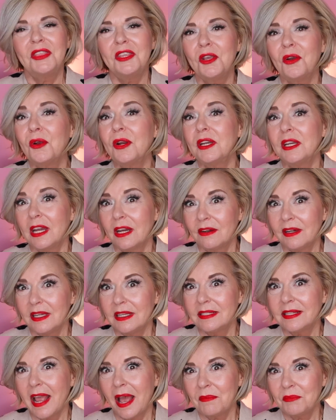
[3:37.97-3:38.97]
The Ordinary
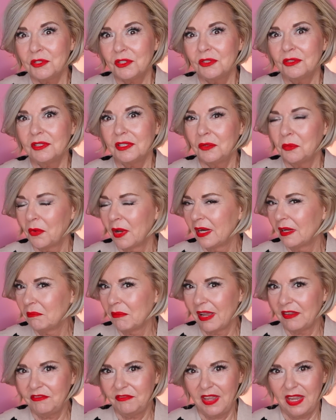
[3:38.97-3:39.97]
is absolutely one of
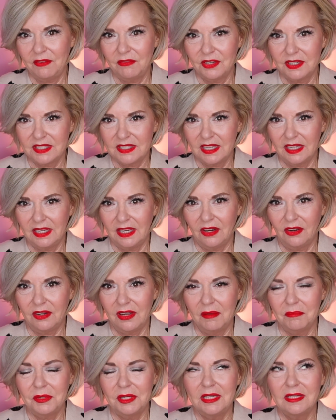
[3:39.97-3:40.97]
my favorite skincare
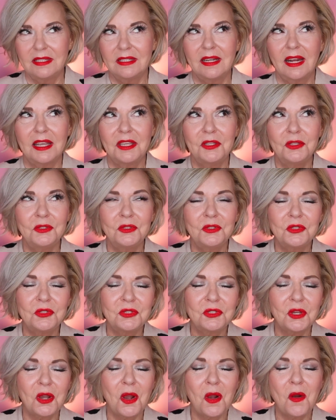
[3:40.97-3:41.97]
companies and I use
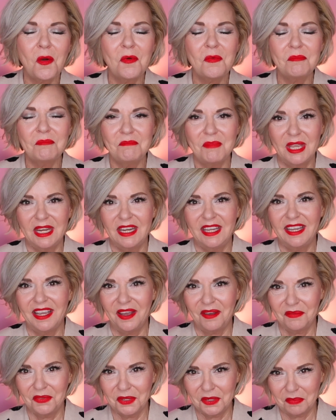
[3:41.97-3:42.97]
so many
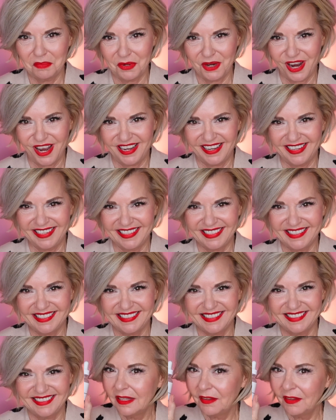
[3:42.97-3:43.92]
of their products.